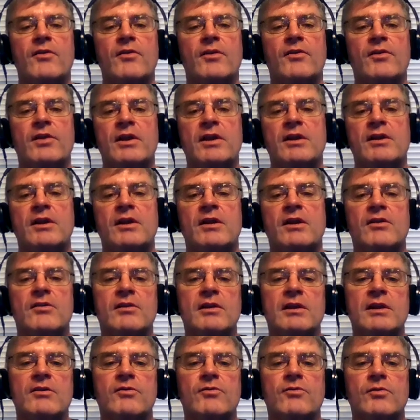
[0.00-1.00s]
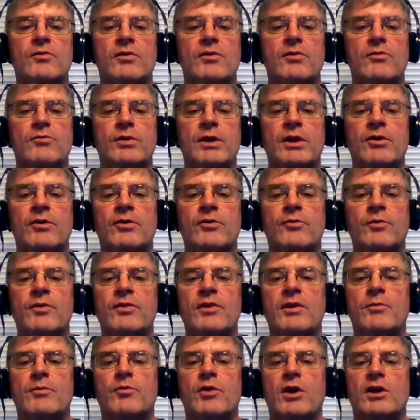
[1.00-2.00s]
The Theaetetus leaves readers
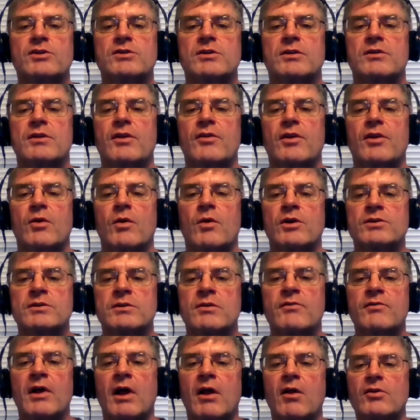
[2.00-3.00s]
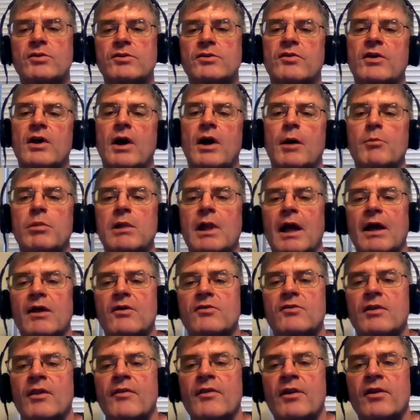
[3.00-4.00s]
with the impression that the question of knowledge is
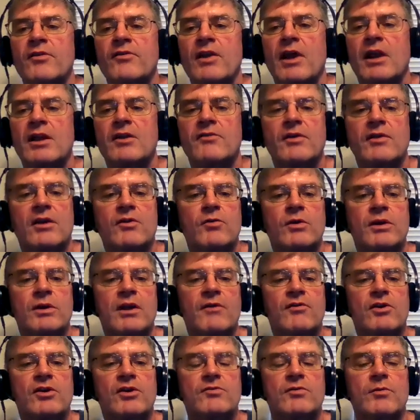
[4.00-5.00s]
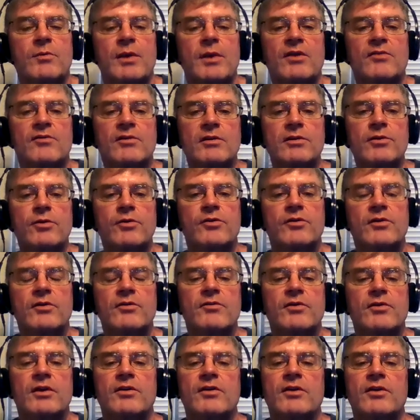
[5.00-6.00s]
complex and that a satisfactory definition remains
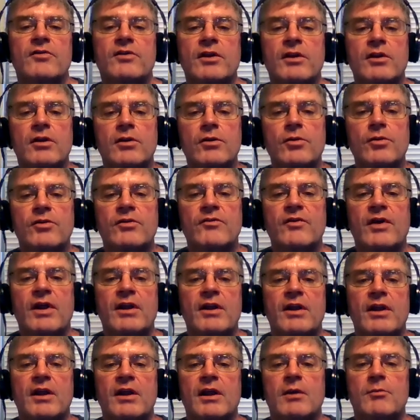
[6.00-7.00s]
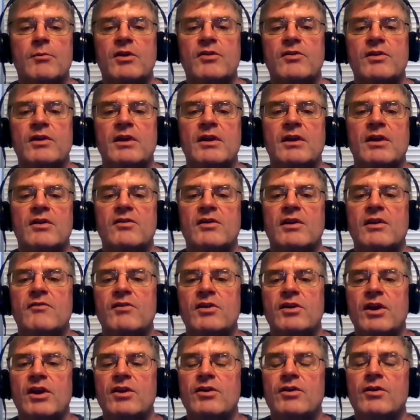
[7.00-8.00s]
elusive. This inconclusive ending can be seen as an
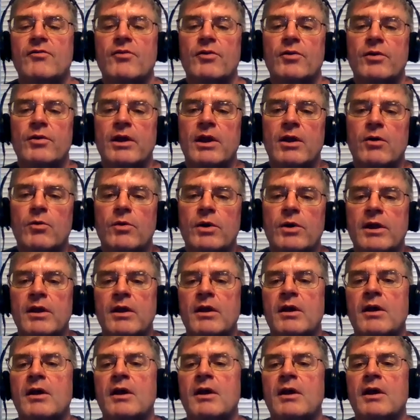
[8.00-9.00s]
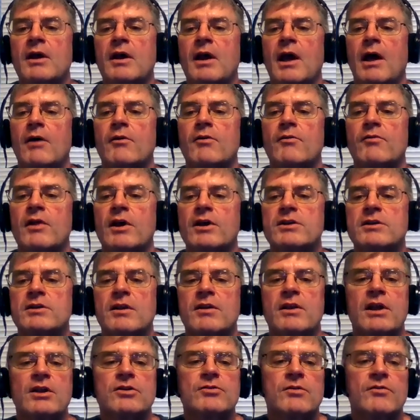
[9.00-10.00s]
invitation for their inquiry and reflection
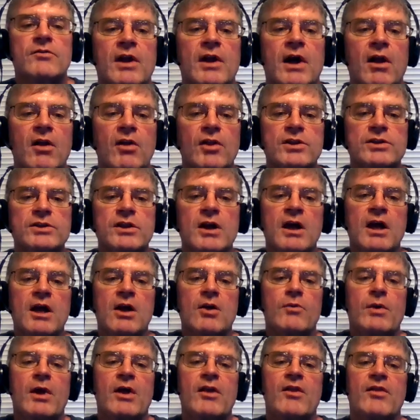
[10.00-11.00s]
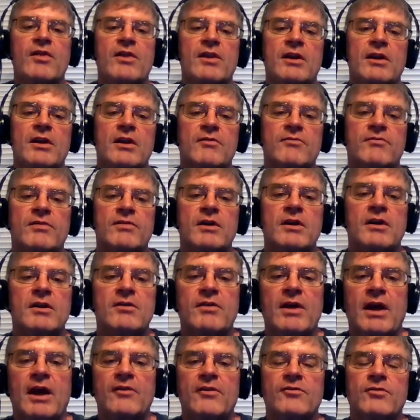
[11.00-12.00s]
on the of knowledge, rather than a
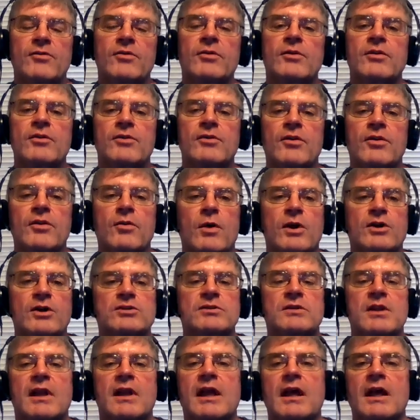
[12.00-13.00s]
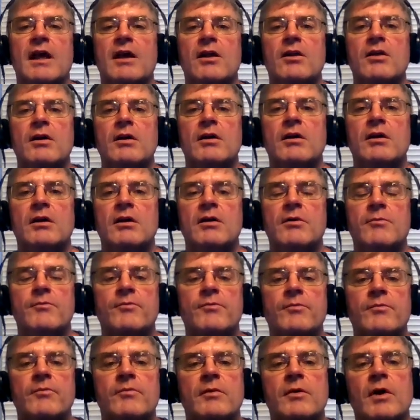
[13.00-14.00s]
definitive answer to the question at hand.
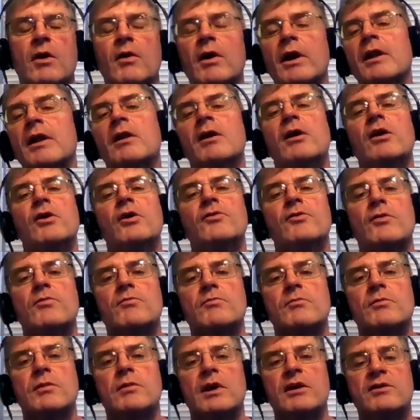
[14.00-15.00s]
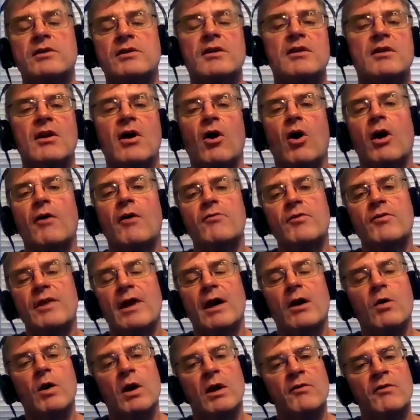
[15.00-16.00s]
All right, so it didn't offer
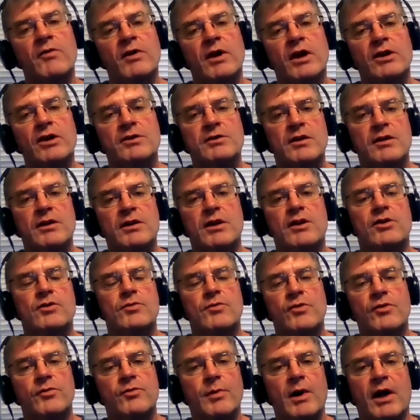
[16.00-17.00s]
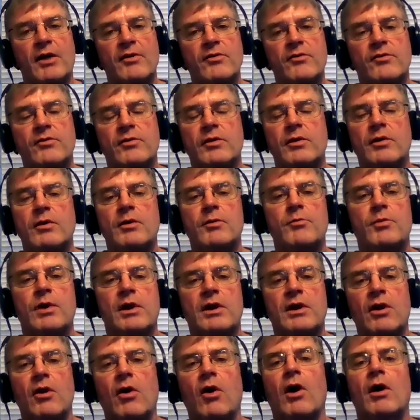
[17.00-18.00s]
that qualification in the initial response,
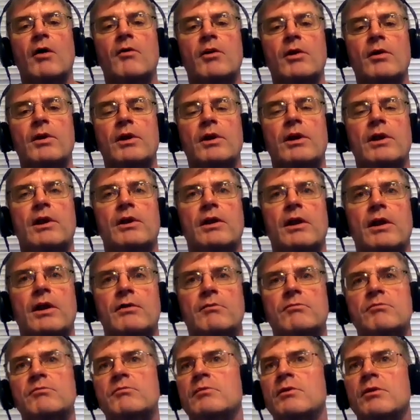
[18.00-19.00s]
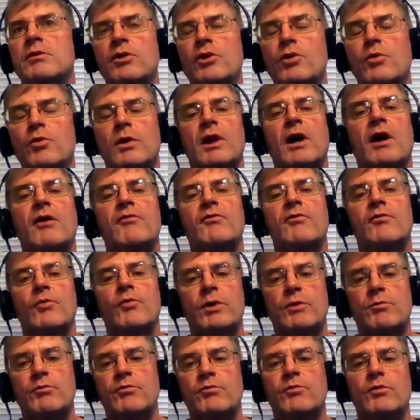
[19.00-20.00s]
but it knew enough
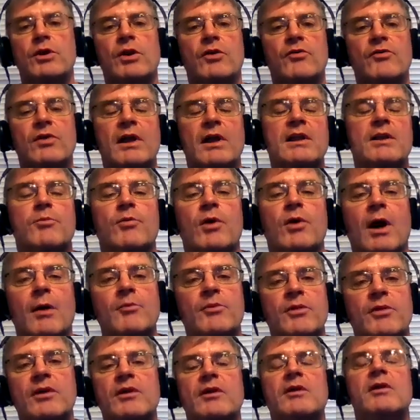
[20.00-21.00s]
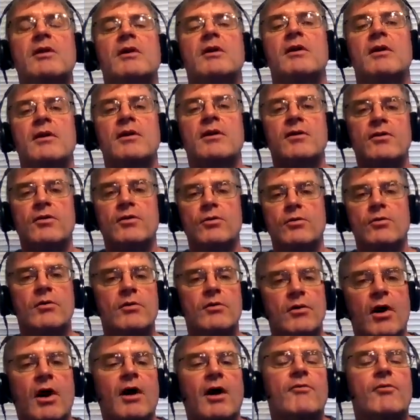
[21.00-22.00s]
when slightly prompted to
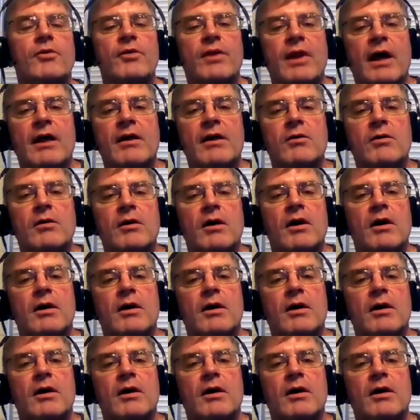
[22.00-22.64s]
offer that